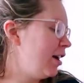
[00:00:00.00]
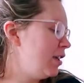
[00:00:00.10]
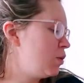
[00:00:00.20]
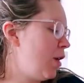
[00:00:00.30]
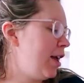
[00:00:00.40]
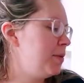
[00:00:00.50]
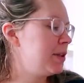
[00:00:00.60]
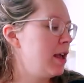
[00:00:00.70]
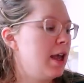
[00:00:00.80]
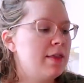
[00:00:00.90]
Huggies wipes,
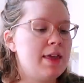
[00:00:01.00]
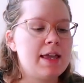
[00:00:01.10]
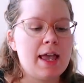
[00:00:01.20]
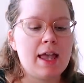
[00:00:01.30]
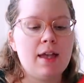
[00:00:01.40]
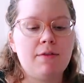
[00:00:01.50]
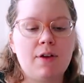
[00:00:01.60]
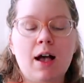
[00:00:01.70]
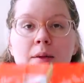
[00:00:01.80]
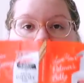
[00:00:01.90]
they gave
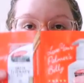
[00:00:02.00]
um,